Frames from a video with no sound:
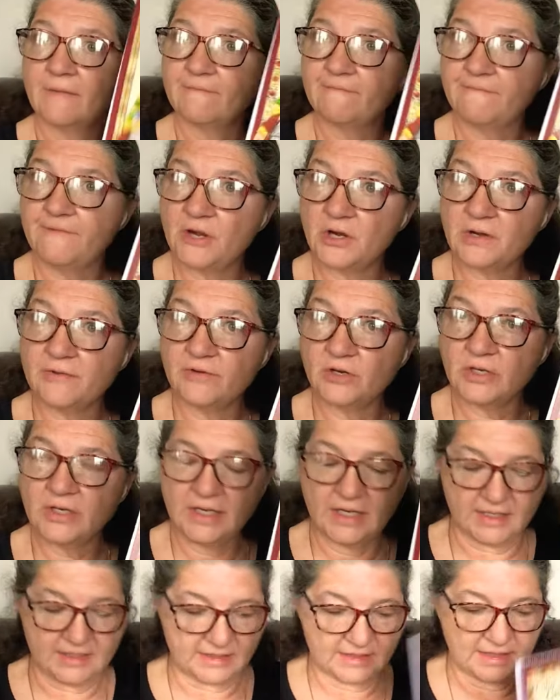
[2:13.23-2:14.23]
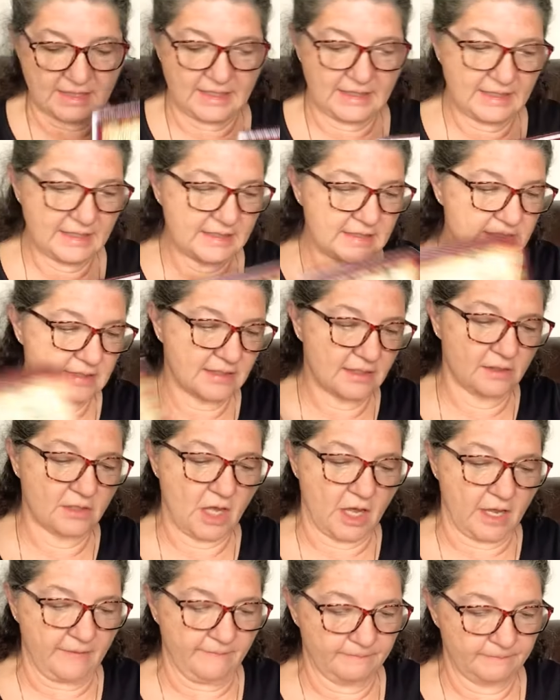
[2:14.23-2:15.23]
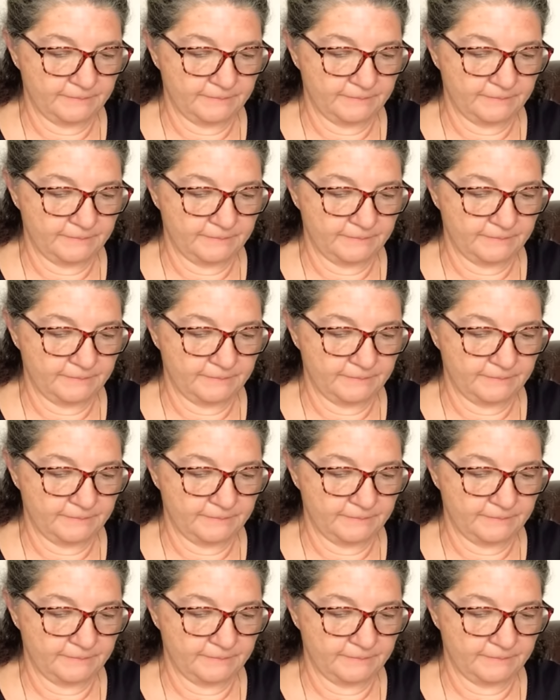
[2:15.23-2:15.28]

Very, very nice. I like this a lot.